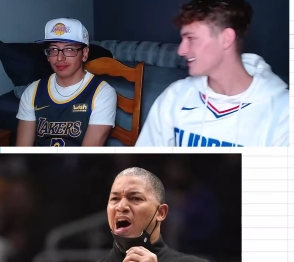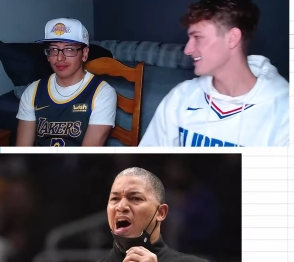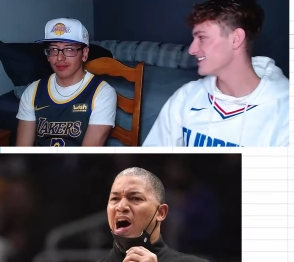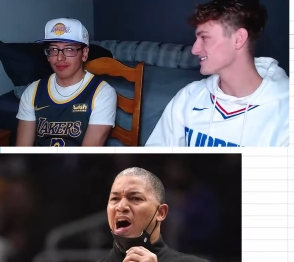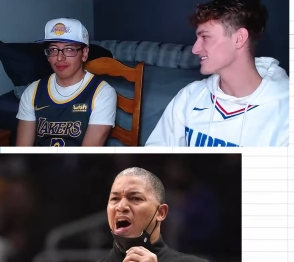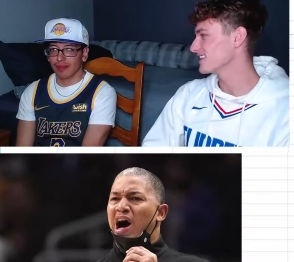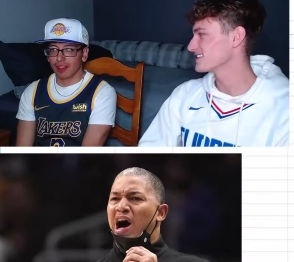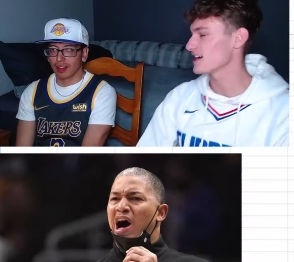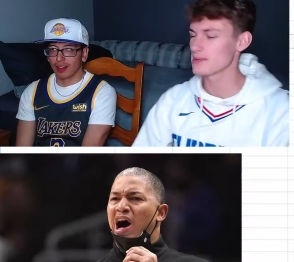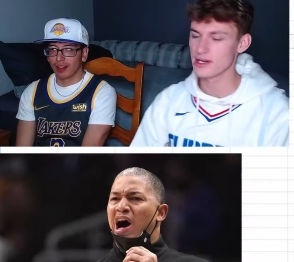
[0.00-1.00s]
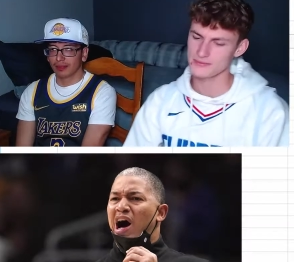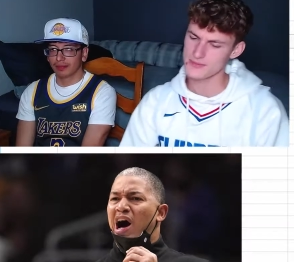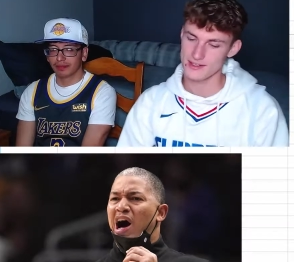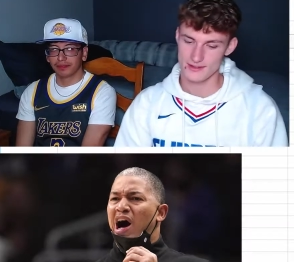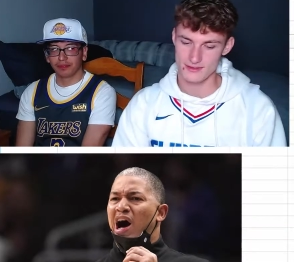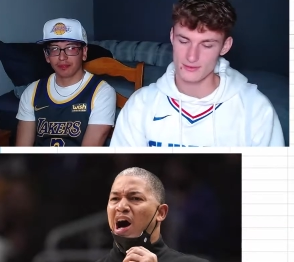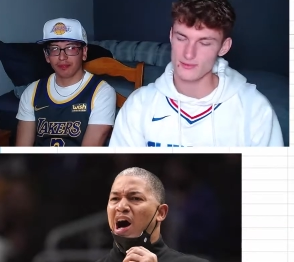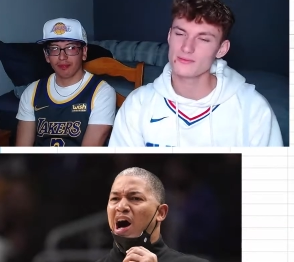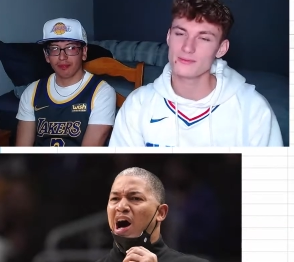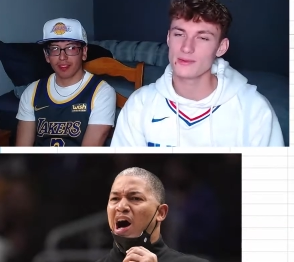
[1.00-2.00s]
Speaker 1: He does that timeout,
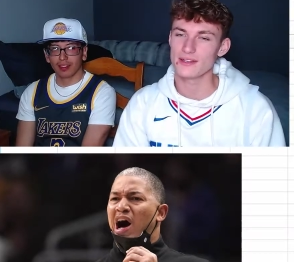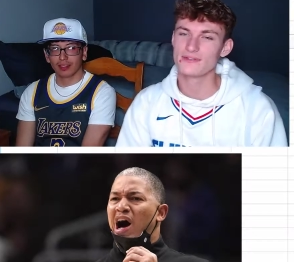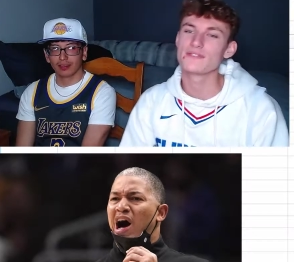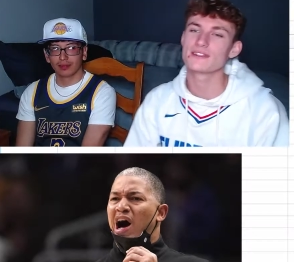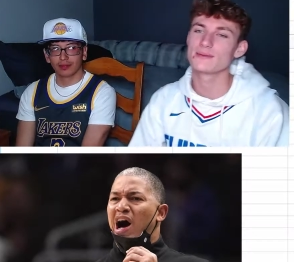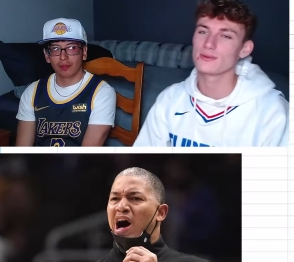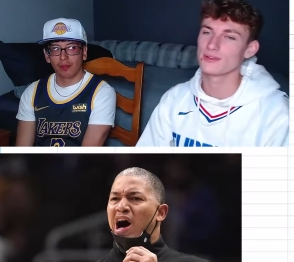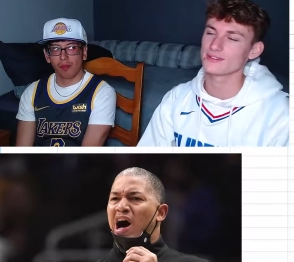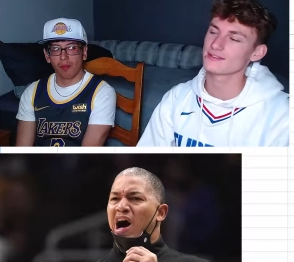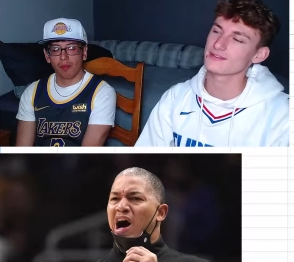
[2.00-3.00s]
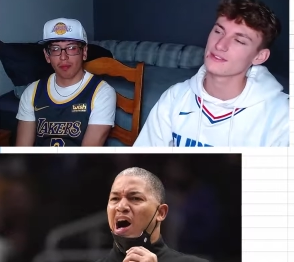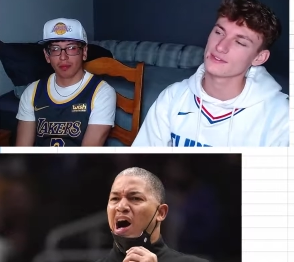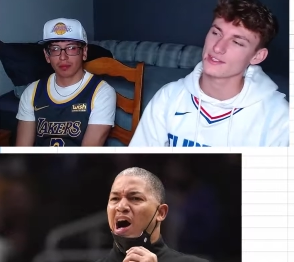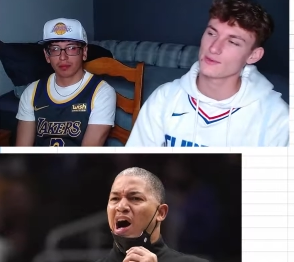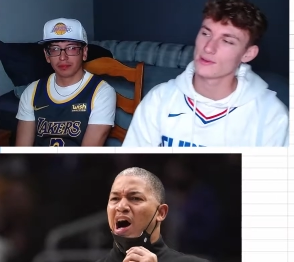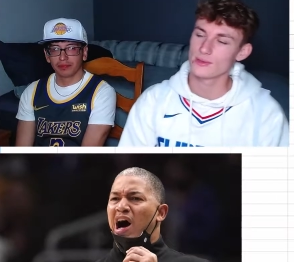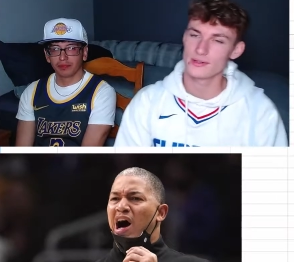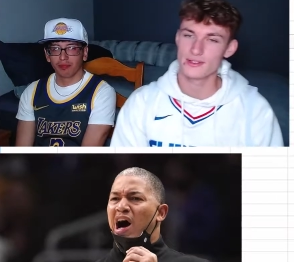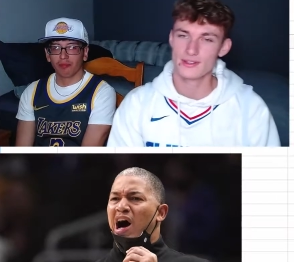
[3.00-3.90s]
maybe like 15 points if it's like a 20-point lead.